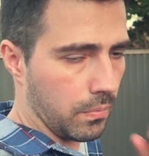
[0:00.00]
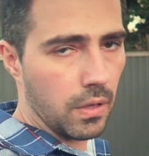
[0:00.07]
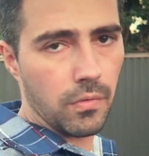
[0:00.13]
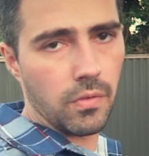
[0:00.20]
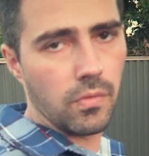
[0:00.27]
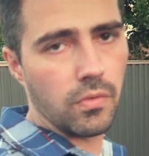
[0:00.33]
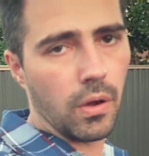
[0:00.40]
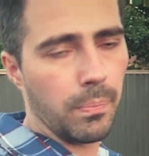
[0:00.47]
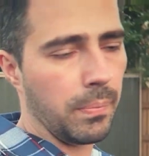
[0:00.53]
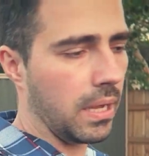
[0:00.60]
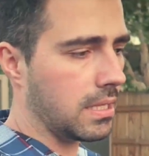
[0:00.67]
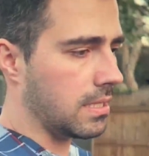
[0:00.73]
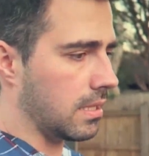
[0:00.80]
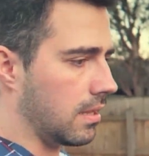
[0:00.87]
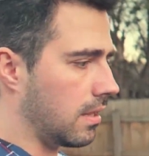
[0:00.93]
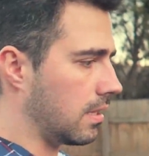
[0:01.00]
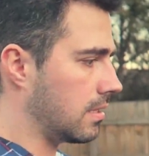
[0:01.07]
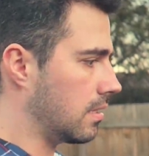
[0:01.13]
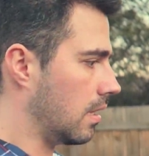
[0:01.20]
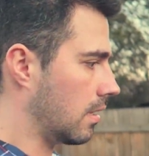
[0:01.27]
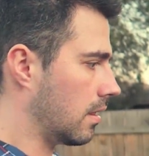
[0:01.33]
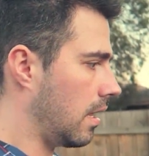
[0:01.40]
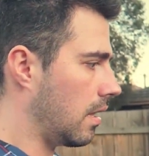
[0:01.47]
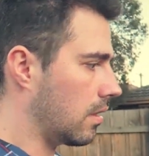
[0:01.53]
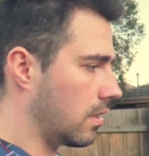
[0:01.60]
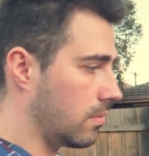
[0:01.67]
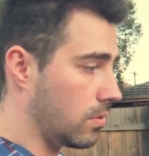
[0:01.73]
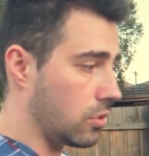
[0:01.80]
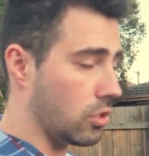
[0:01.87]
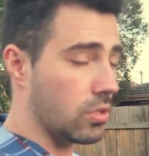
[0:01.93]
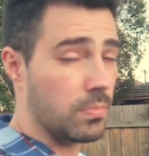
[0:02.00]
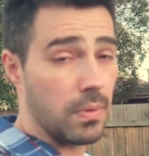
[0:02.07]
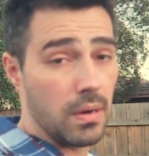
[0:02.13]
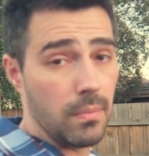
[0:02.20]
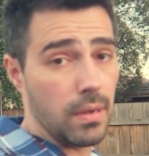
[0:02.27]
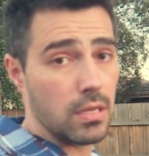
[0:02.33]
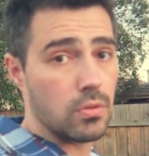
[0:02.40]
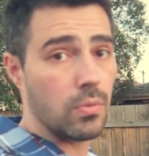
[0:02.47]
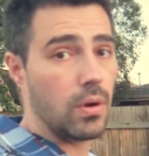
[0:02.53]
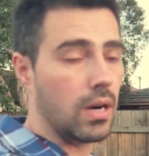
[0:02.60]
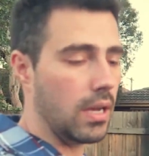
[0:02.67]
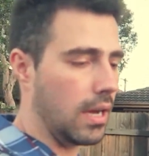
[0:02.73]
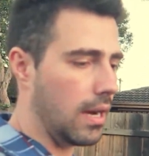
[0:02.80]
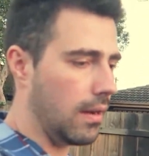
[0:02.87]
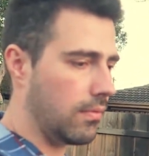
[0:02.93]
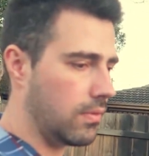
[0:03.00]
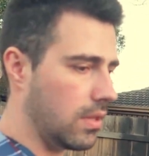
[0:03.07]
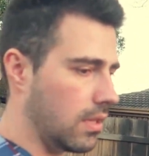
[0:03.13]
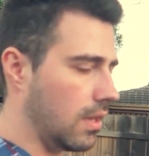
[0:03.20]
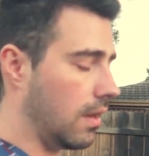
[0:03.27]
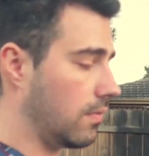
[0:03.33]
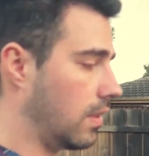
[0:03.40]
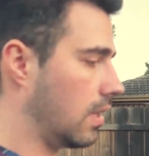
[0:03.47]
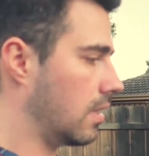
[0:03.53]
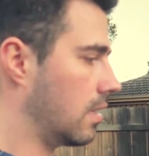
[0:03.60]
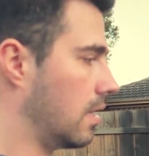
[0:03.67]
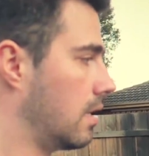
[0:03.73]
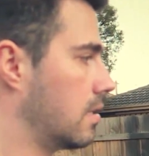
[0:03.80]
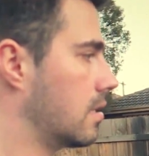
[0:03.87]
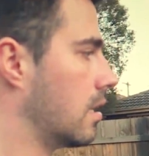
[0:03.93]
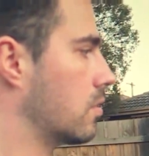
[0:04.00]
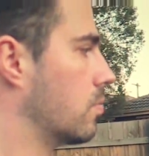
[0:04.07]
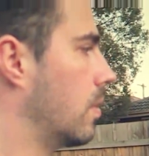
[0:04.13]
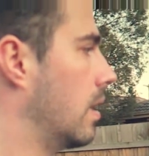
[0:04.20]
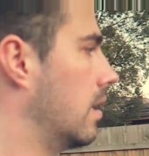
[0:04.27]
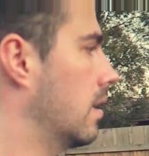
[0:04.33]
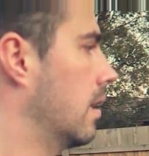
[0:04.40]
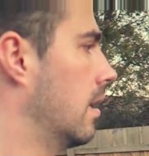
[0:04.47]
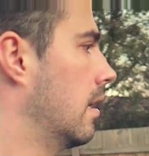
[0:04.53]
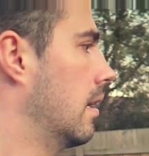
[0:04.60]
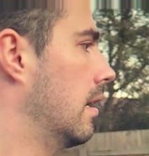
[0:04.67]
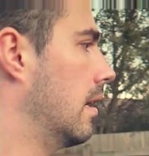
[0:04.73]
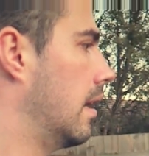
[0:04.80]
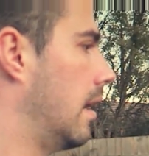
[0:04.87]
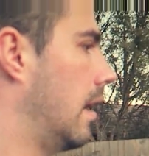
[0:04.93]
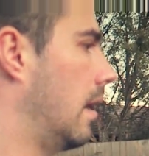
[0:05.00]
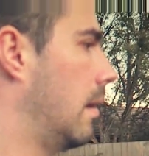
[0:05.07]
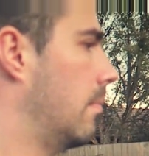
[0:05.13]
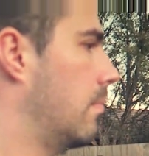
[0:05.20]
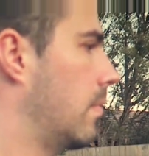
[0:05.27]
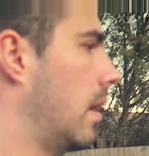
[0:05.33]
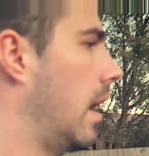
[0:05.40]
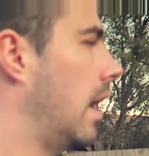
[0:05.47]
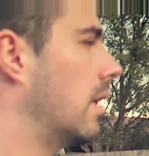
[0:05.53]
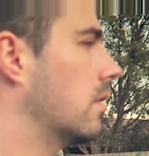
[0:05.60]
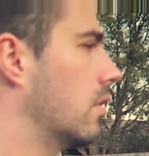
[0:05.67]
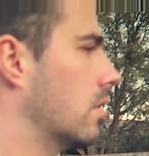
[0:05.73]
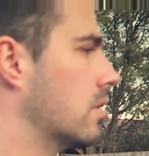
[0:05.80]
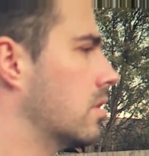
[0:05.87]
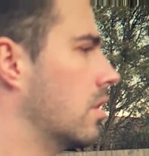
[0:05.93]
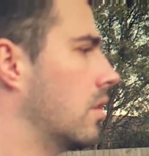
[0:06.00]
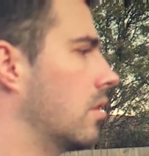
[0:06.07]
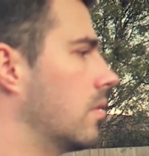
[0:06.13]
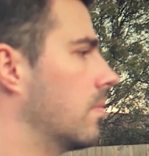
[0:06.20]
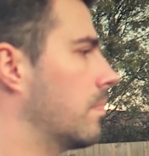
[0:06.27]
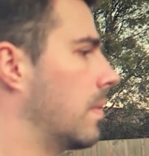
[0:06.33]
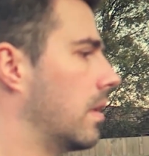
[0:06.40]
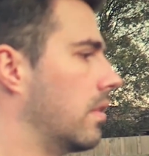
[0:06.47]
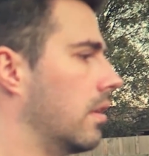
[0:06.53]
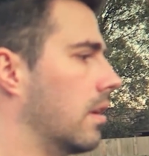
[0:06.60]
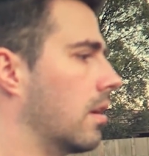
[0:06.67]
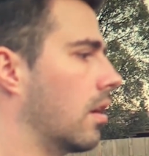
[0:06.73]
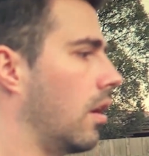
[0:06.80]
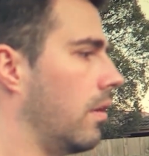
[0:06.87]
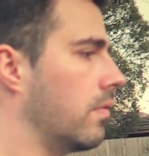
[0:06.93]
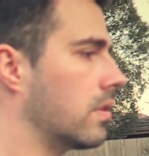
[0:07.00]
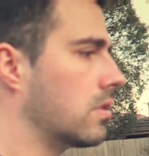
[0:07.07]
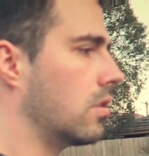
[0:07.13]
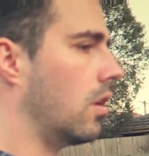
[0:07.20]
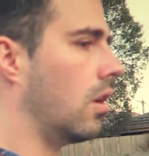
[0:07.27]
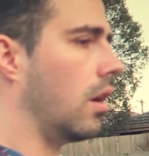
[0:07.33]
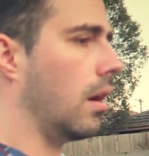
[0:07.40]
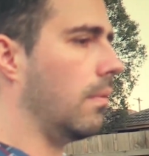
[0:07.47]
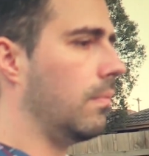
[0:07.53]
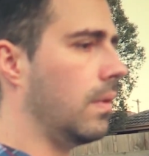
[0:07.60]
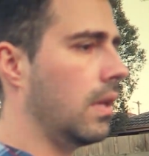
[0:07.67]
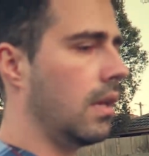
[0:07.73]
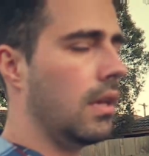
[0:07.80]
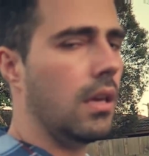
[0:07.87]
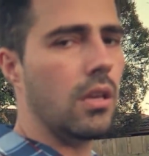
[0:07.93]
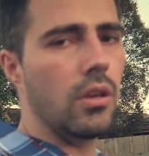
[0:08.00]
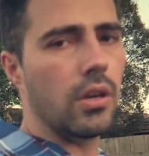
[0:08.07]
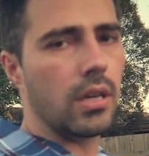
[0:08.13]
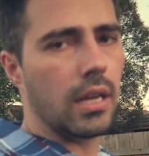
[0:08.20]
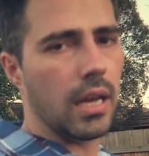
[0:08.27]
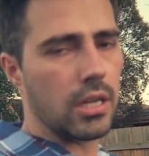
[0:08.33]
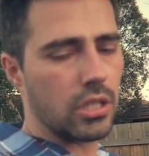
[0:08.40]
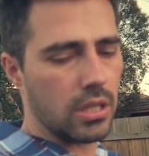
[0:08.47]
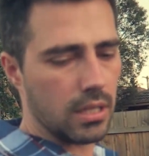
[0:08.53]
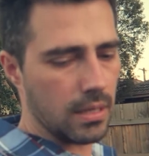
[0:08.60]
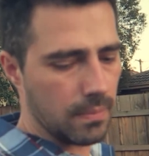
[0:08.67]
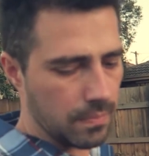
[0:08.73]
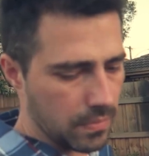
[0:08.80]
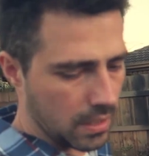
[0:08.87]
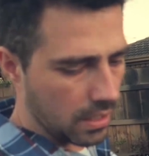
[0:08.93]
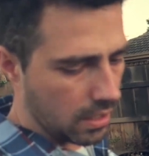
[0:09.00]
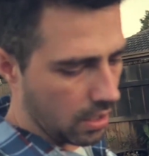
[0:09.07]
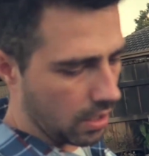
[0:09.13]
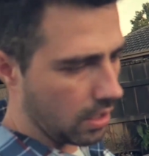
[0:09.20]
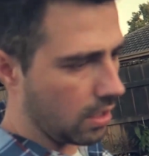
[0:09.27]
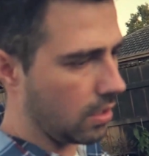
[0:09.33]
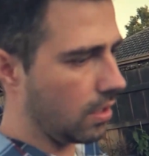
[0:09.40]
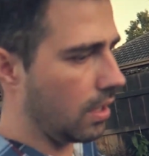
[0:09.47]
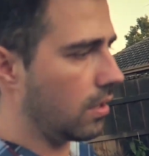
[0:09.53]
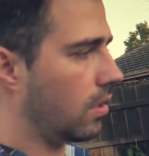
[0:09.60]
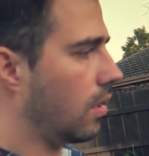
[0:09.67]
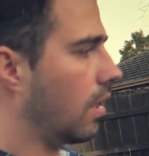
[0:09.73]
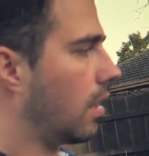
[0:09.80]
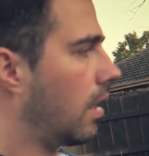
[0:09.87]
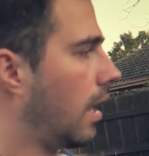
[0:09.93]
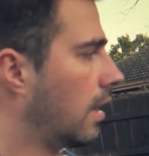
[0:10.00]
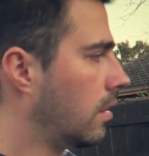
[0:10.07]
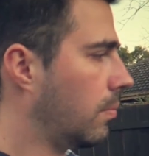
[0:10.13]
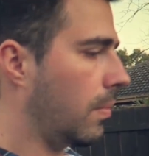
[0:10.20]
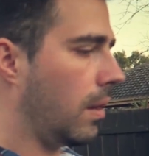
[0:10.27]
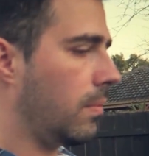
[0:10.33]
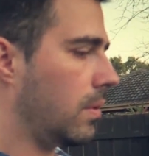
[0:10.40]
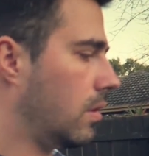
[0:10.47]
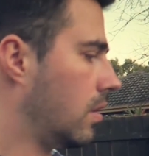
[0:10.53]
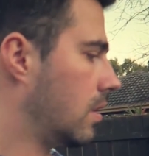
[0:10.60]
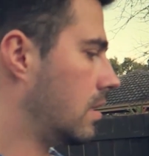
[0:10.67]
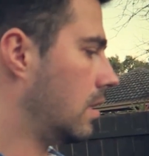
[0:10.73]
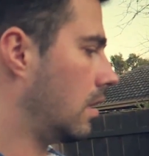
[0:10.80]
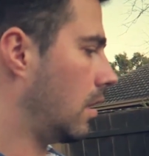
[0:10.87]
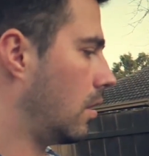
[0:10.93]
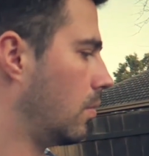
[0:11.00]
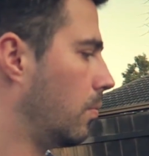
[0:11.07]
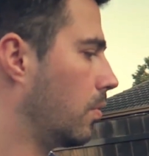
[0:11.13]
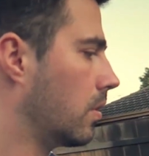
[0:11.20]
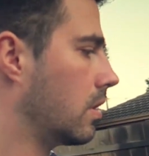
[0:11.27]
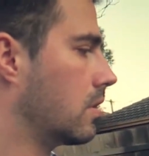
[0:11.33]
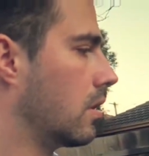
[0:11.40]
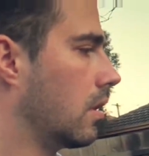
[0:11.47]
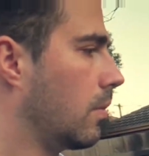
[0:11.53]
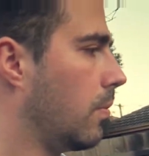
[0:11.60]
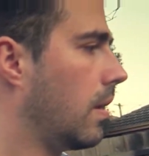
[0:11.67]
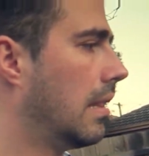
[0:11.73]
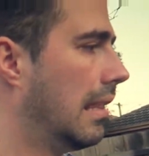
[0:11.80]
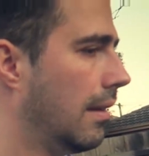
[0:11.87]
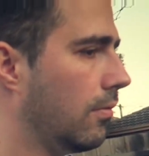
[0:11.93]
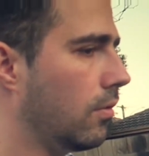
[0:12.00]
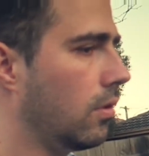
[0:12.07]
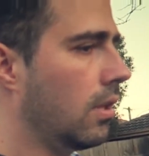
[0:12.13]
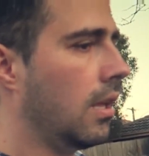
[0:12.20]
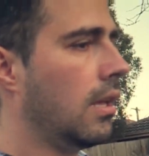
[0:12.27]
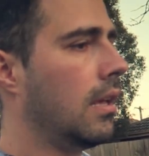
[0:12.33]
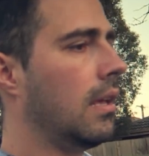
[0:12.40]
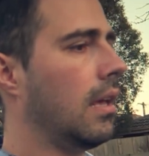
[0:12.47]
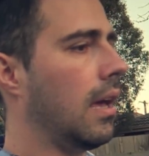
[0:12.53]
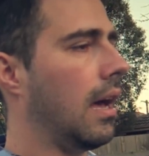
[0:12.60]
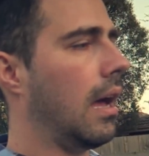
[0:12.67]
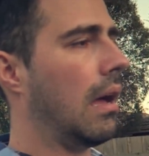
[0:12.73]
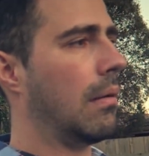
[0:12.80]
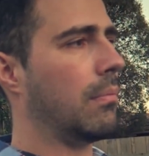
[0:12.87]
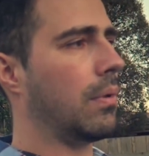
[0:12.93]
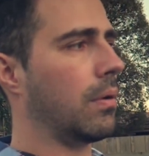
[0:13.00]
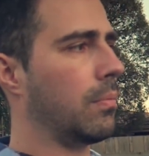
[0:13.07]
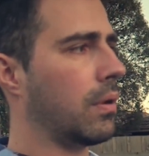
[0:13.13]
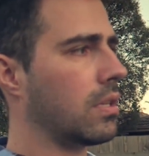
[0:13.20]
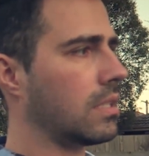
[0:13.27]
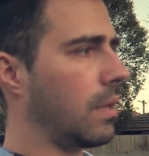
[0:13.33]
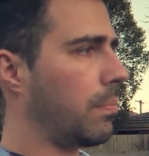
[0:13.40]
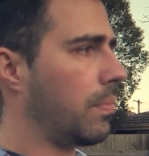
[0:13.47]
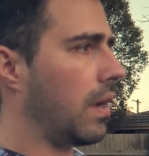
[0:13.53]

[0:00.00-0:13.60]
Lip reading: if you've got pets and things like that, which is pretty much why I've done it in such way. And also, I think over time you can actually, at the moment you can see that the wood is only one level, but because I